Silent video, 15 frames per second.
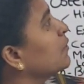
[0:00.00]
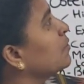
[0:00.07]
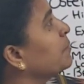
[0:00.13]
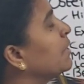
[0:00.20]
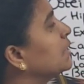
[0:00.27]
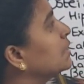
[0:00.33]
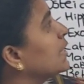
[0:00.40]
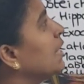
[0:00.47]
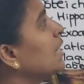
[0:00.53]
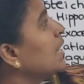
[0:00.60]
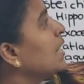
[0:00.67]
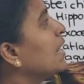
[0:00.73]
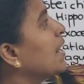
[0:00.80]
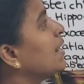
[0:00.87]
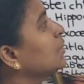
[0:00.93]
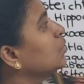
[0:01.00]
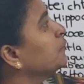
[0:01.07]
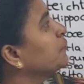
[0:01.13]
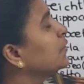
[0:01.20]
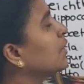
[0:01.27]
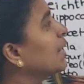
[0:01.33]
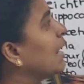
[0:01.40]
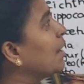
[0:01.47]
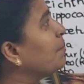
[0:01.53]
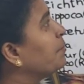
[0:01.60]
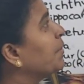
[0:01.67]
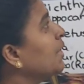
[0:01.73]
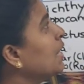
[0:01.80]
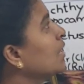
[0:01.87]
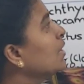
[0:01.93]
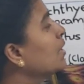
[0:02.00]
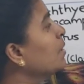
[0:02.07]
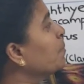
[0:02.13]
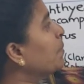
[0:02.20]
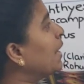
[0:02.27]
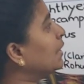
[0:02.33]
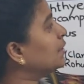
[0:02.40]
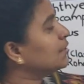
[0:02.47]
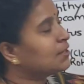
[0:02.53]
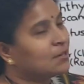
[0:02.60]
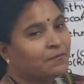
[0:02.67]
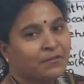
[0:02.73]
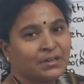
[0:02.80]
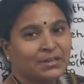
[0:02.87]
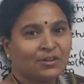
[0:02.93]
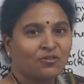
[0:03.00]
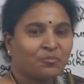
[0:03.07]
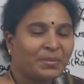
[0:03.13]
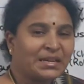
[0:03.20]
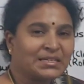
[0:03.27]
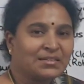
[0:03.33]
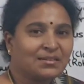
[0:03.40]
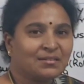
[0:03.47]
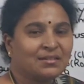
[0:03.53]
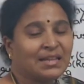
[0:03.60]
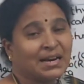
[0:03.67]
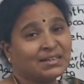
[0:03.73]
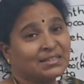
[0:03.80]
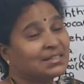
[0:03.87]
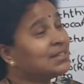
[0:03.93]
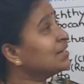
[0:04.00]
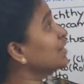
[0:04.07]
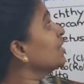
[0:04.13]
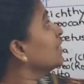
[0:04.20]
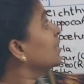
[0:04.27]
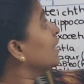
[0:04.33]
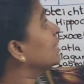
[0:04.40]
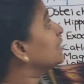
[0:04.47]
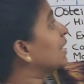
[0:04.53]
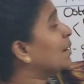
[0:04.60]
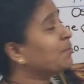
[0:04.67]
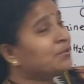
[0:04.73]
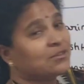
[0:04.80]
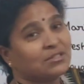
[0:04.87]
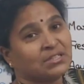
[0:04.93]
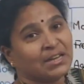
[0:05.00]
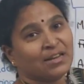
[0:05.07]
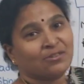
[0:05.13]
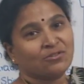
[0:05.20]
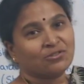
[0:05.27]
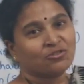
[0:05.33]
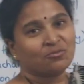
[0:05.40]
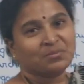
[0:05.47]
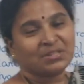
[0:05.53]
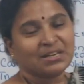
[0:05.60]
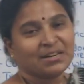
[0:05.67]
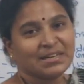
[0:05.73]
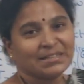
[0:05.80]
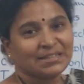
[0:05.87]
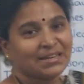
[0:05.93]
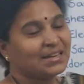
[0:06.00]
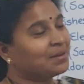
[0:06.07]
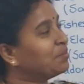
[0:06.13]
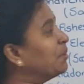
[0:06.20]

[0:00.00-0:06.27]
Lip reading: for myxine, large for lamprey, particle for pteromycin. That's it. Examples of cyclostomes are easily